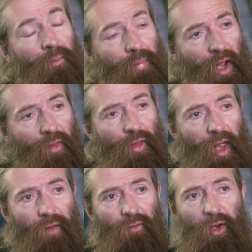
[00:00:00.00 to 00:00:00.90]
but
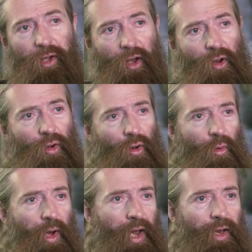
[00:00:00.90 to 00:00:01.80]
they have also
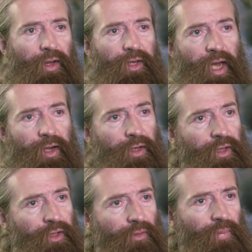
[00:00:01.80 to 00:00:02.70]
always
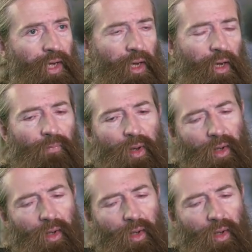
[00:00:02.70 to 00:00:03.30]
tended to be